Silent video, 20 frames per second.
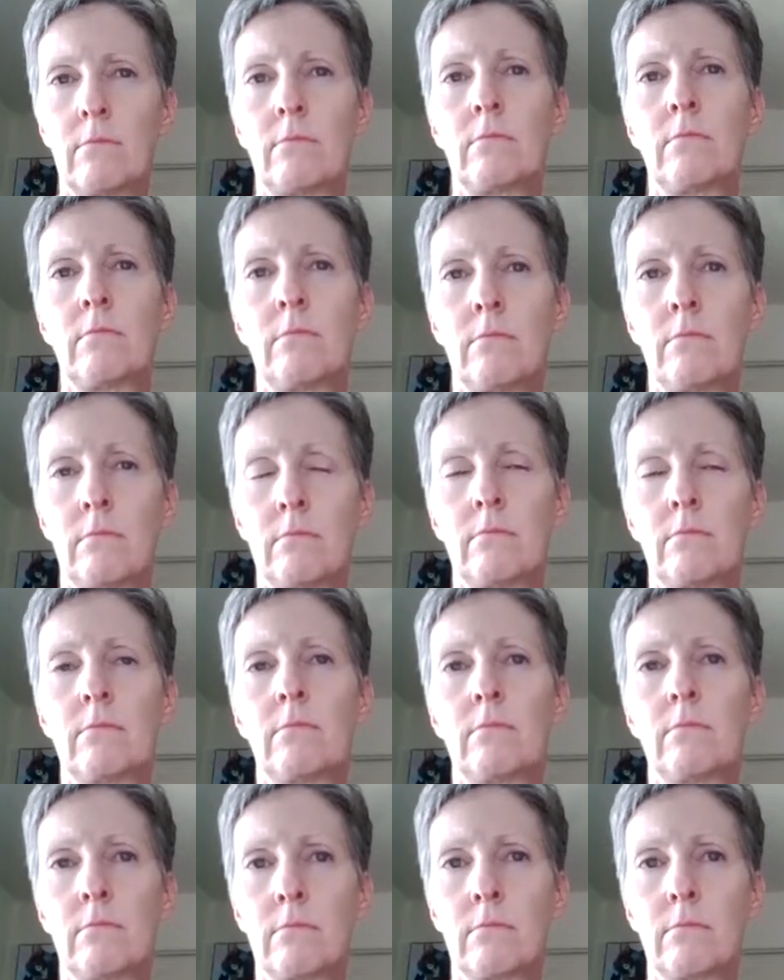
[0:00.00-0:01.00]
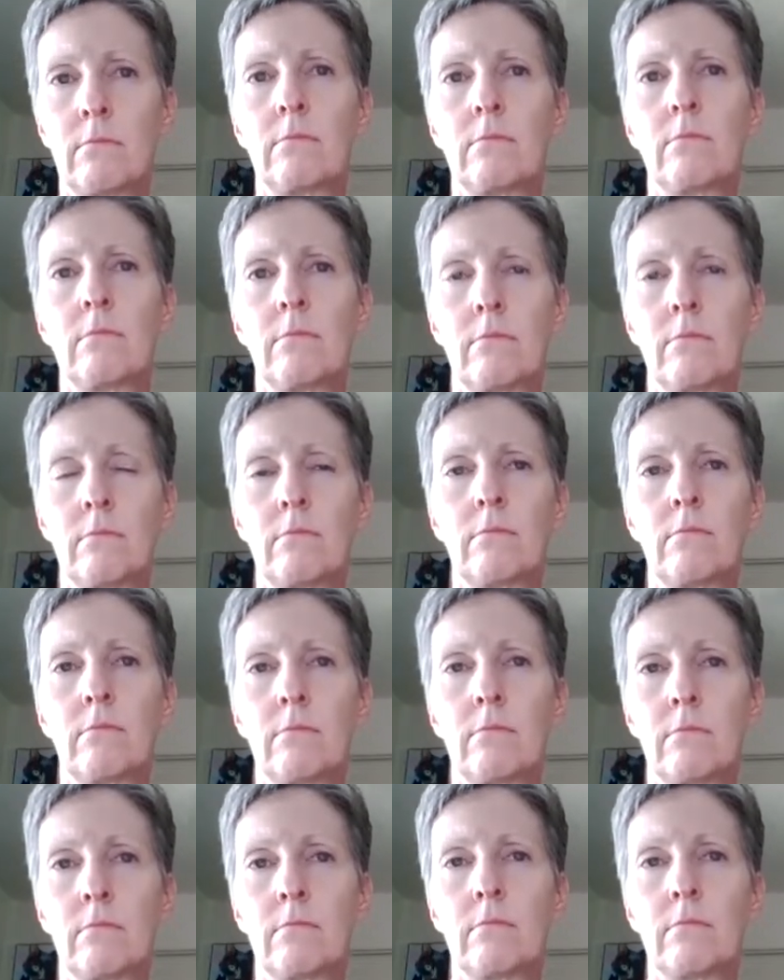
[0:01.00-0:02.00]

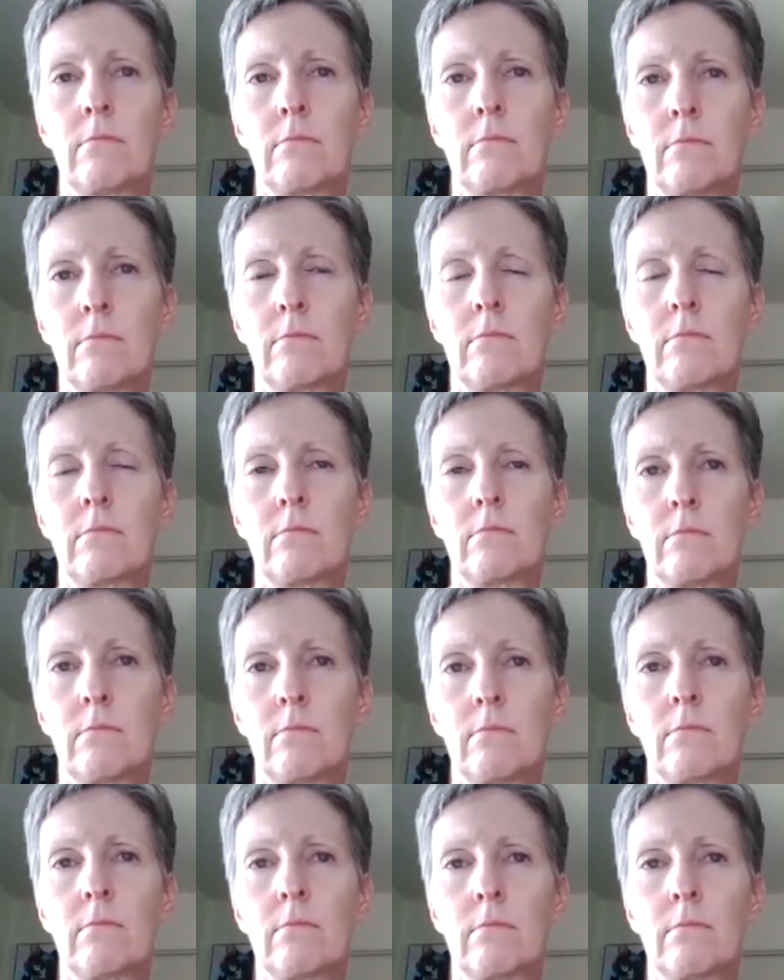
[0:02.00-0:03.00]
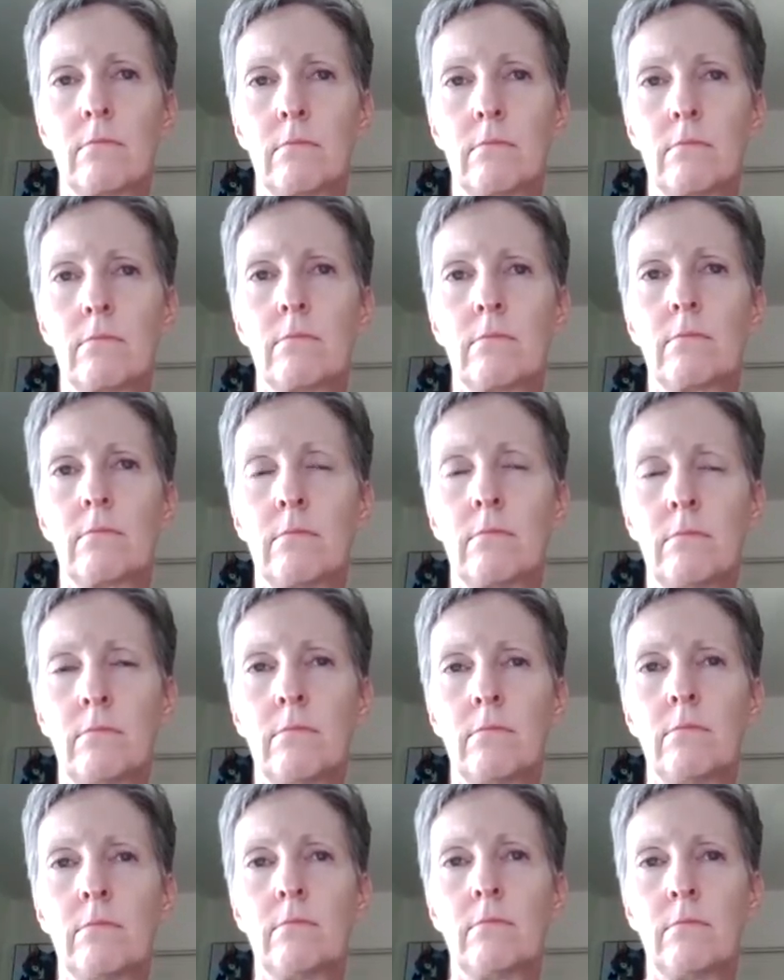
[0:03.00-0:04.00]

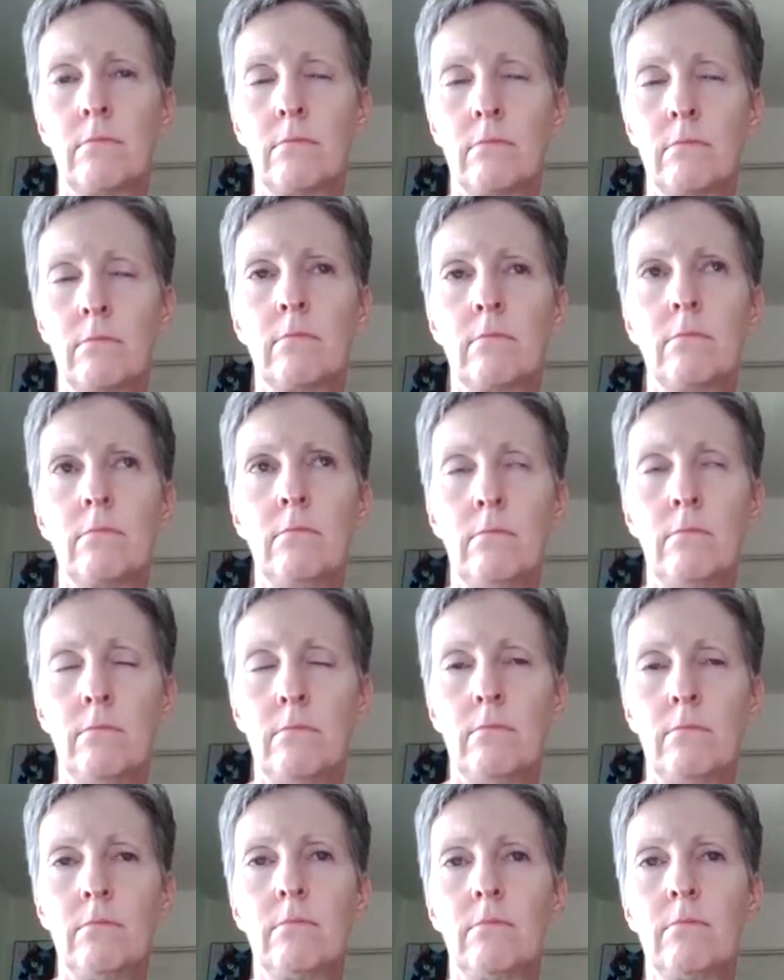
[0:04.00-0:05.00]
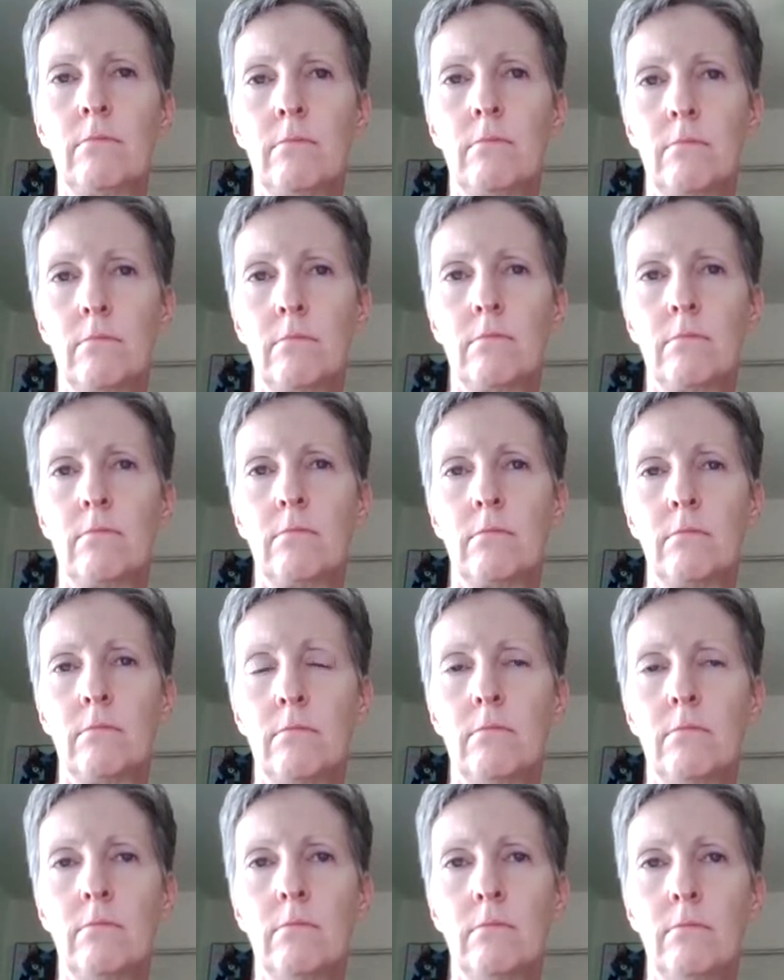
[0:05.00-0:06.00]

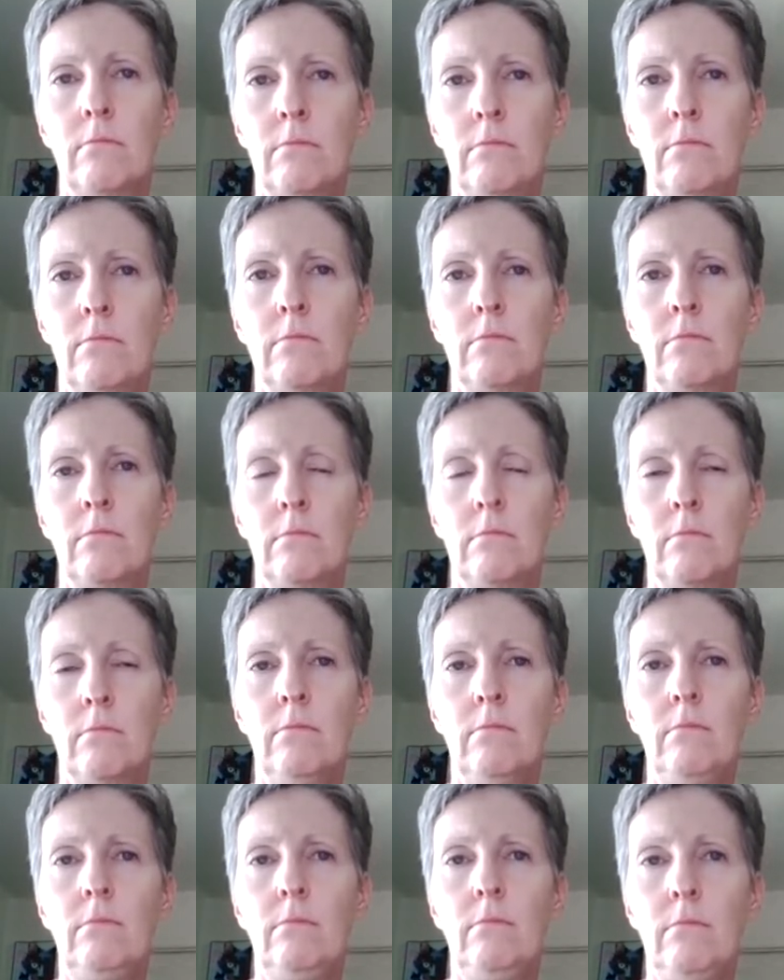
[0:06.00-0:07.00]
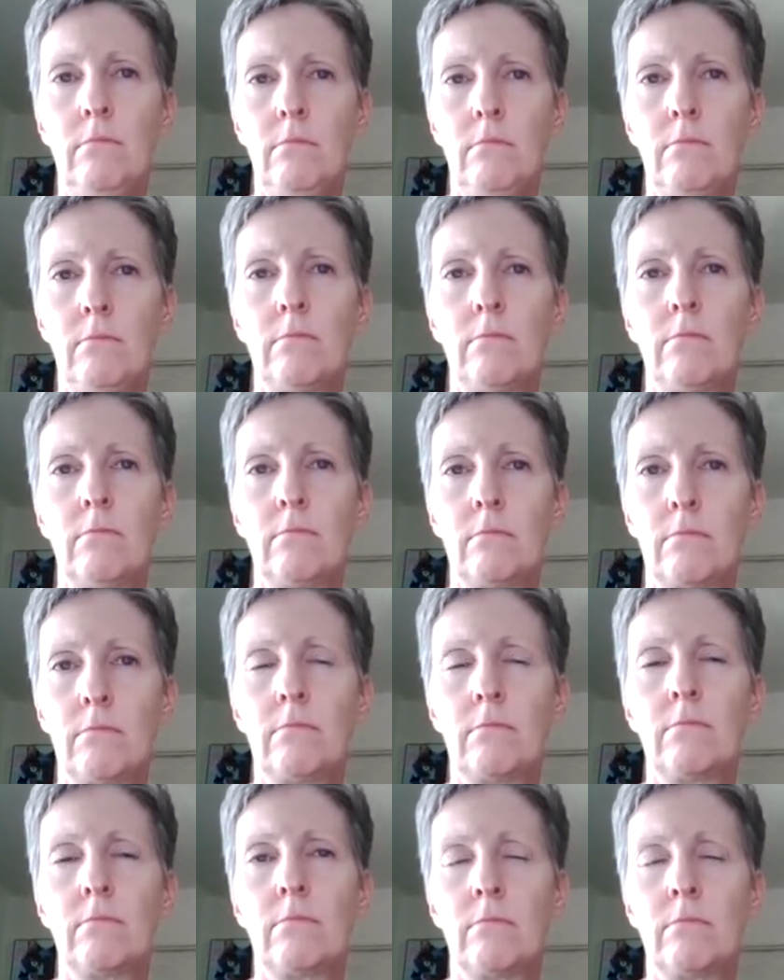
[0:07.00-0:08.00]
No words are spoken by the person on screen.